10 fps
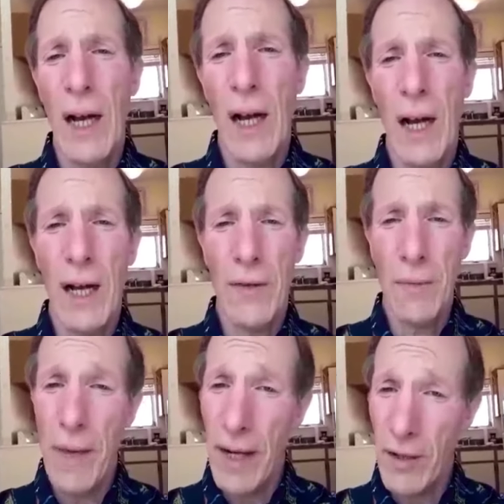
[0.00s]
Uh, the
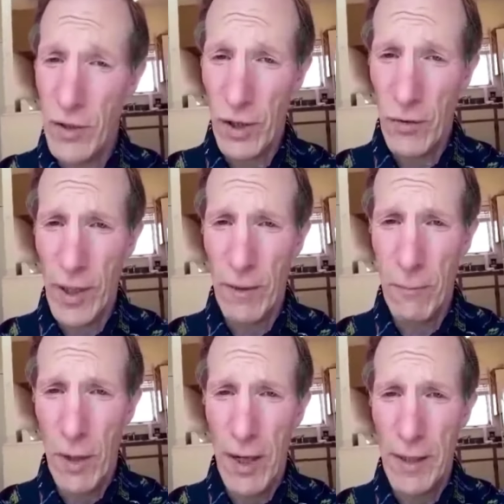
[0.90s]
mayors agreed
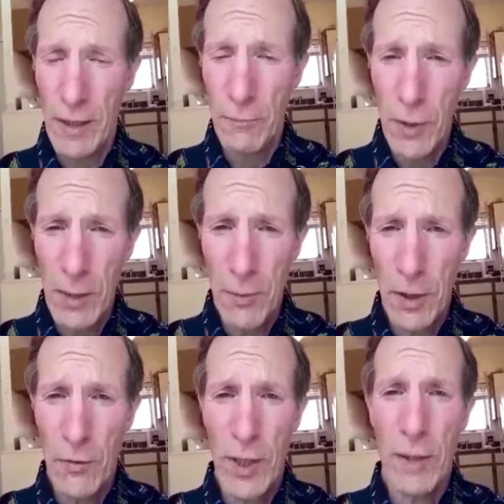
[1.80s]
upon it, the people
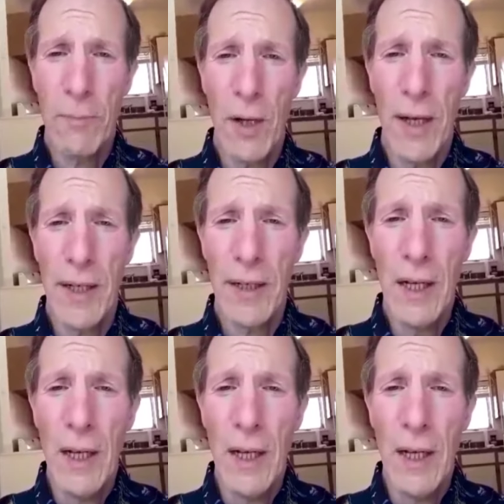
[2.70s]
agreed upon it.